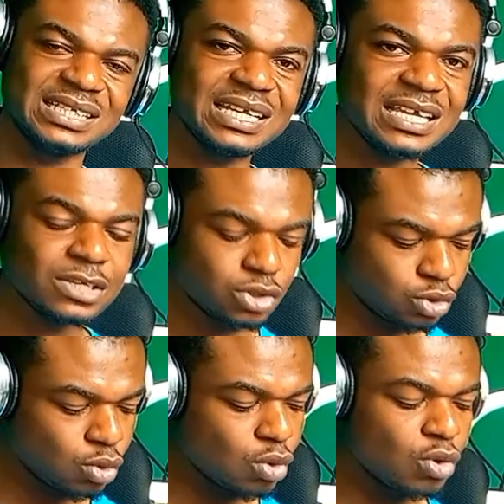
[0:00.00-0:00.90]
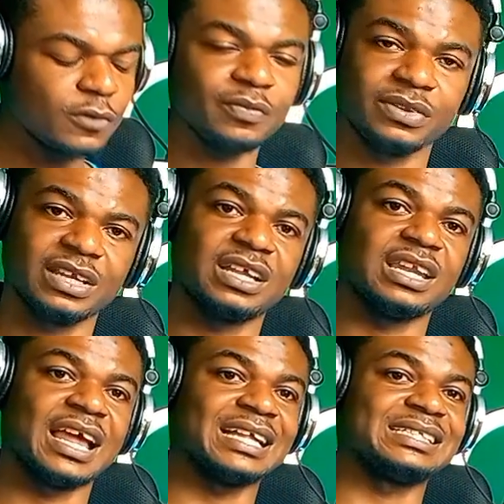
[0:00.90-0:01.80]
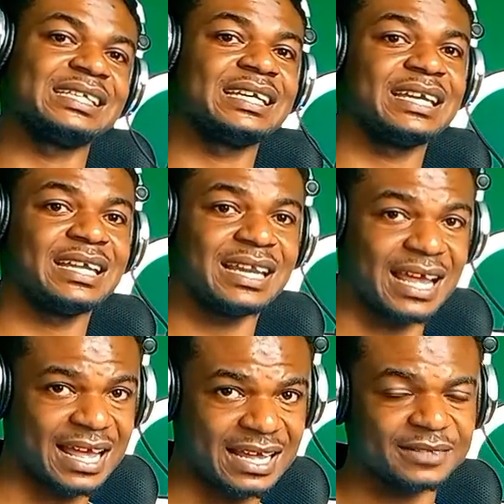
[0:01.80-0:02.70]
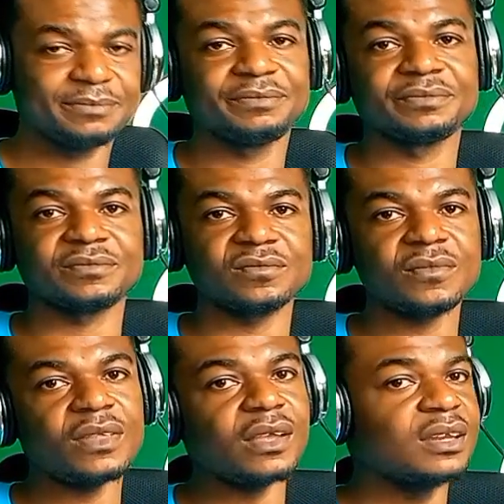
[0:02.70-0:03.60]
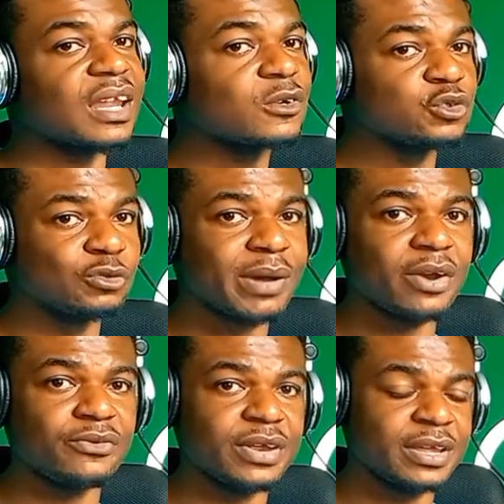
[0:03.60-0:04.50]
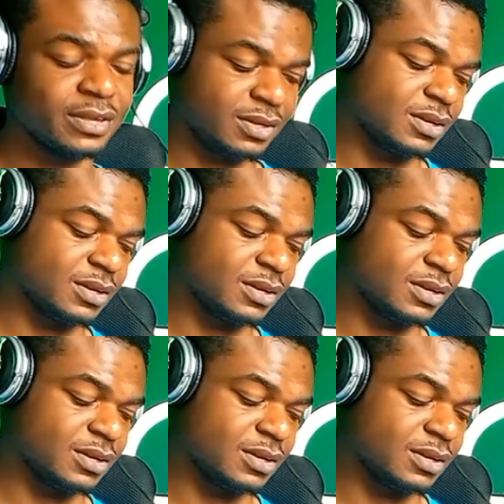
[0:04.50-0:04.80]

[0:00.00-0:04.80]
ti so la ti la. Now to my re.